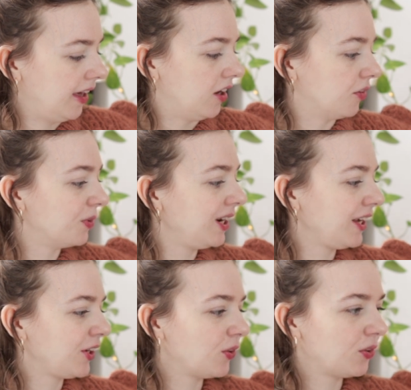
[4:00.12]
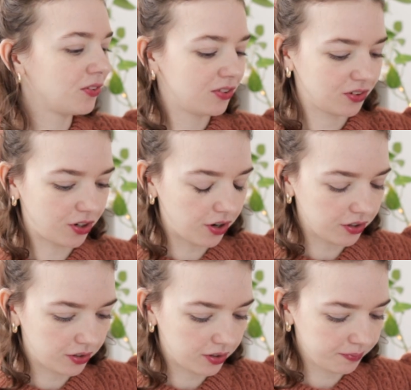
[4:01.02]
a really cute
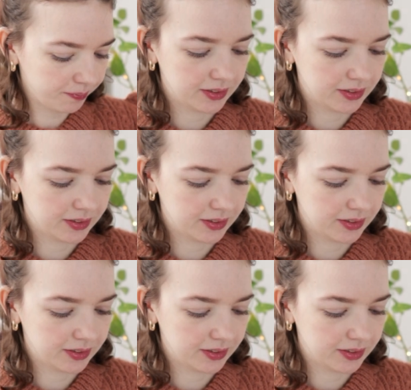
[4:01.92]
cardigan.